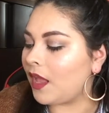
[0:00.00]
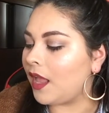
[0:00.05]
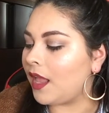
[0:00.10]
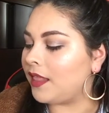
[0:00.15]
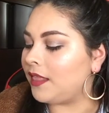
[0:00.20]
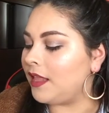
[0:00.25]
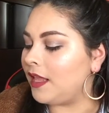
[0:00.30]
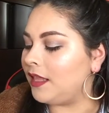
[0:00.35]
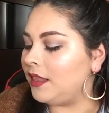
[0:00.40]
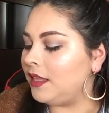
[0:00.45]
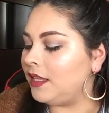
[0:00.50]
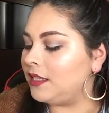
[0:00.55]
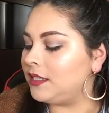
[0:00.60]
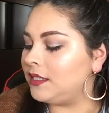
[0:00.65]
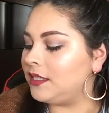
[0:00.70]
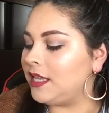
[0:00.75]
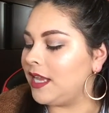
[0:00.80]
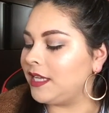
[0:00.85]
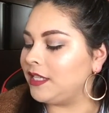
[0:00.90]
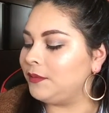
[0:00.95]
And then this
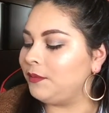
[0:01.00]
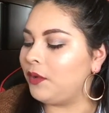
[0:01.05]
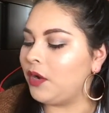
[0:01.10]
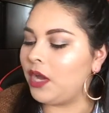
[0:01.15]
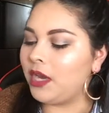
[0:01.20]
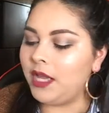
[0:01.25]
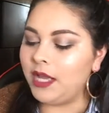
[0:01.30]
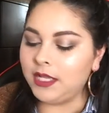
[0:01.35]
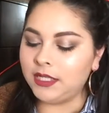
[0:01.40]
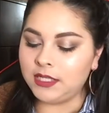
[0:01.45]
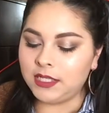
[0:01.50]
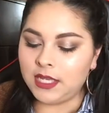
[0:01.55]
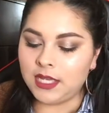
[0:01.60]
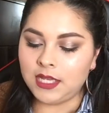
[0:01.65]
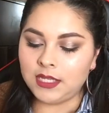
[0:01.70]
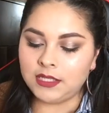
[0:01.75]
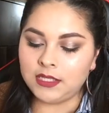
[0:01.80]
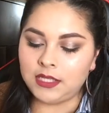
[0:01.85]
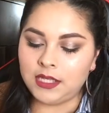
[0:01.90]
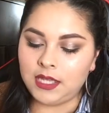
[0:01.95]
next product
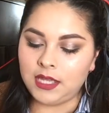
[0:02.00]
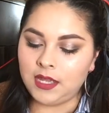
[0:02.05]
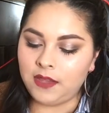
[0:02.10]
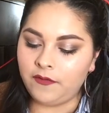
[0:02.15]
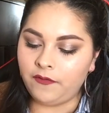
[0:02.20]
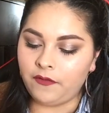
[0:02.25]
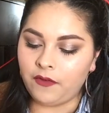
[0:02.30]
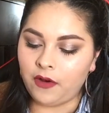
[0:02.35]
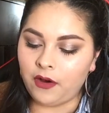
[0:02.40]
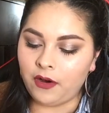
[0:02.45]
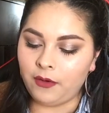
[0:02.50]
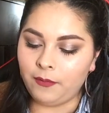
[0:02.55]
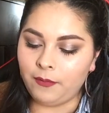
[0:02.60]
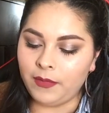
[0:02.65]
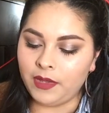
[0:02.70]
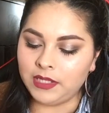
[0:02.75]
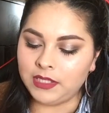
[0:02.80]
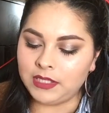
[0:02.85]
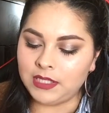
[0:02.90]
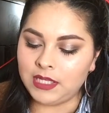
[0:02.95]
is the
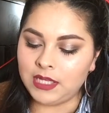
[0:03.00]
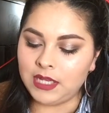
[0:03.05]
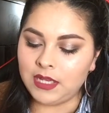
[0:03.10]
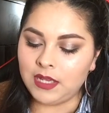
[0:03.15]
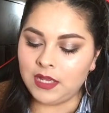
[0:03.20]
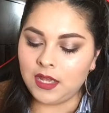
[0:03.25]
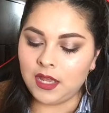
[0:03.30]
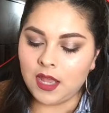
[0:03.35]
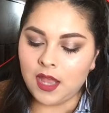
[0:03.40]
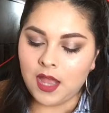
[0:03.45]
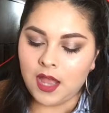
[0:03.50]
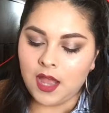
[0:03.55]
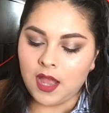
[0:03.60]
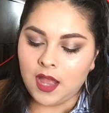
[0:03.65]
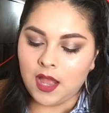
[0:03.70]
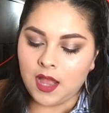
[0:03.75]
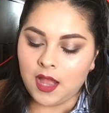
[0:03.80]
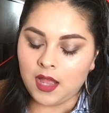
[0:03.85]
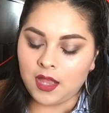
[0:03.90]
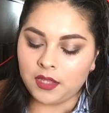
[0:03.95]
Farmacy
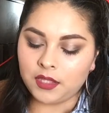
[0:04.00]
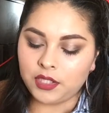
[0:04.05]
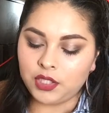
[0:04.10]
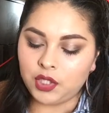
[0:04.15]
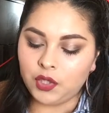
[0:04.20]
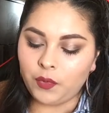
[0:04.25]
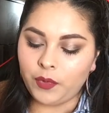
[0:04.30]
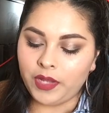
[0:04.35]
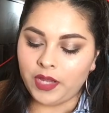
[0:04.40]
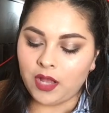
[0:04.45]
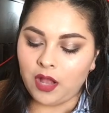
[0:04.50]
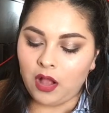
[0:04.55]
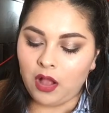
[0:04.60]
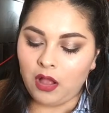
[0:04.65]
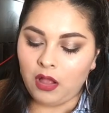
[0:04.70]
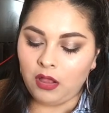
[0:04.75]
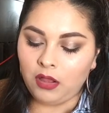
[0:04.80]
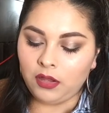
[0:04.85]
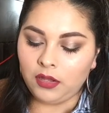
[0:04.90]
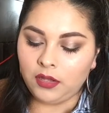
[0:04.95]
Do It
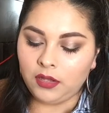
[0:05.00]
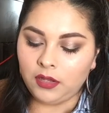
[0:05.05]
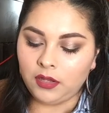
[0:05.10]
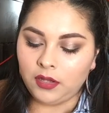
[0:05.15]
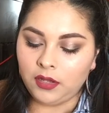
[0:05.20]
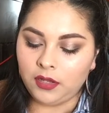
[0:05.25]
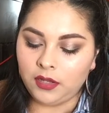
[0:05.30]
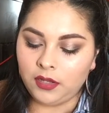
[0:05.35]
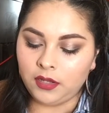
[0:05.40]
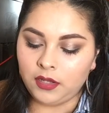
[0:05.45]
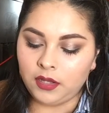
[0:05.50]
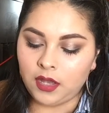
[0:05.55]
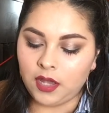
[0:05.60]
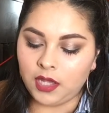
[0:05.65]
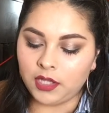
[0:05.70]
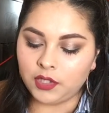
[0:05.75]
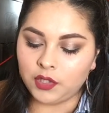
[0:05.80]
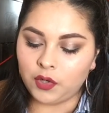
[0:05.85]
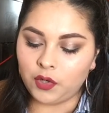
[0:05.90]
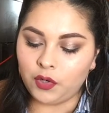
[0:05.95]
All
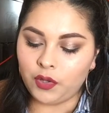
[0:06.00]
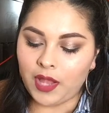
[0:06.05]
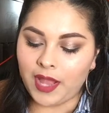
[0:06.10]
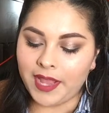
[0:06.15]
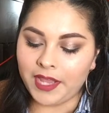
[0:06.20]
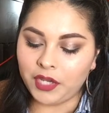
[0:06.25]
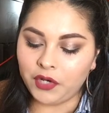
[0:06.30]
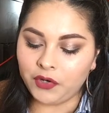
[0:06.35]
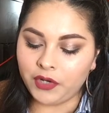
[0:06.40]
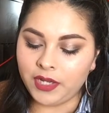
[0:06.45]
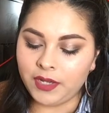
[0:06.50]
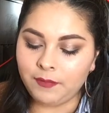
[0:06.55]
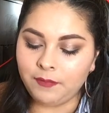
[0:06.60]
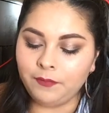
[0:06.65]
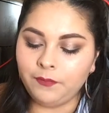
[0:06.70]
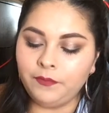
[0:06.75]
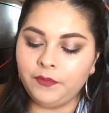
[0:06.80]
Total Eye Cream,